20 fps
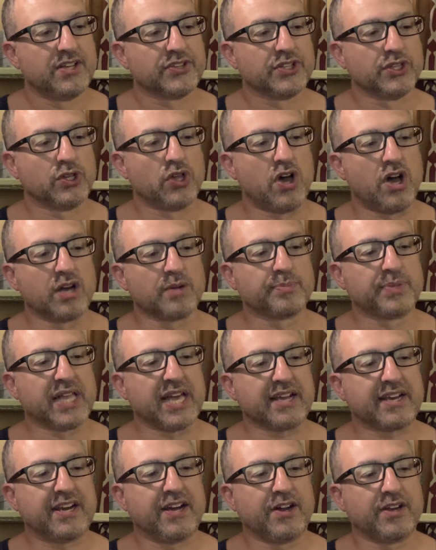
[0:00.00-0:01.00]
The long
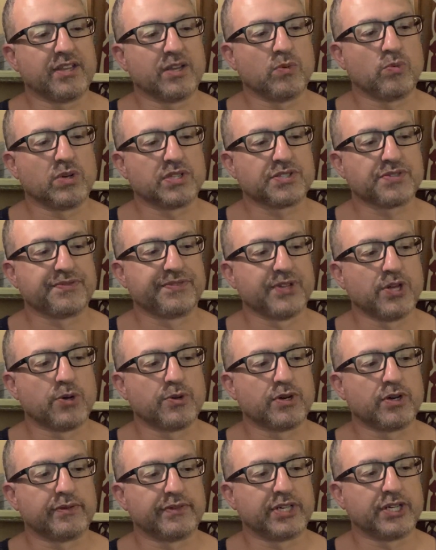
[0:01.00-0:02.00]
black hair that once
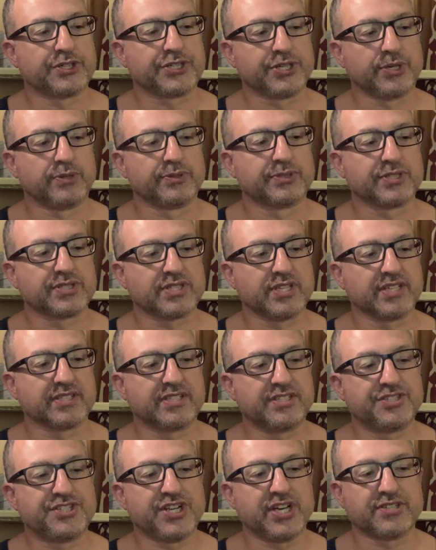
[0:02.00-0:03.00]
flowed over her shoulders
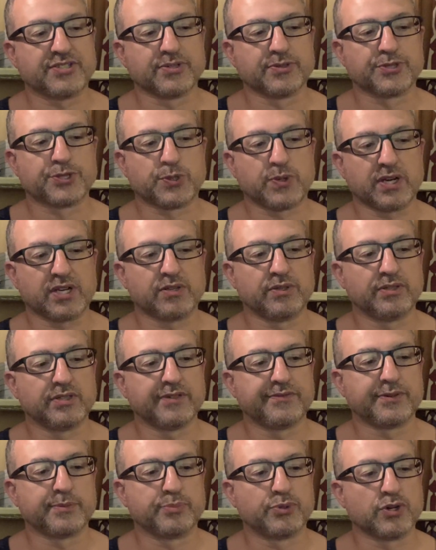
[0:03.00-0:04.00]
like the gentle
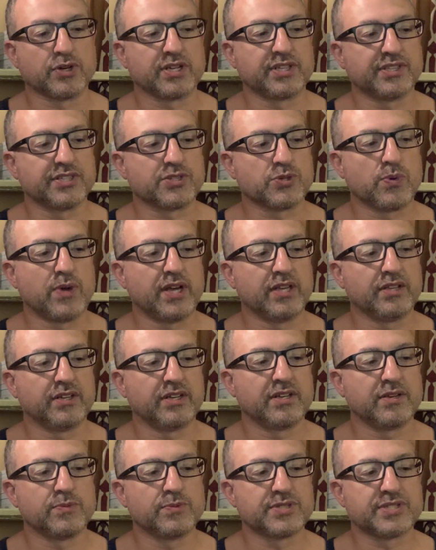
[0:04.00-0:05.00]
trickle of a brook in the
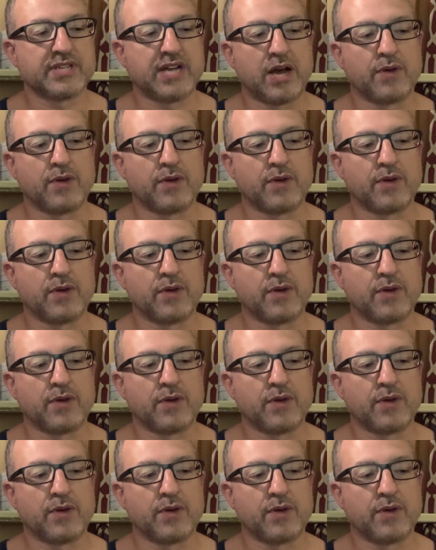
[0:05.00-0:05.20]
twilight was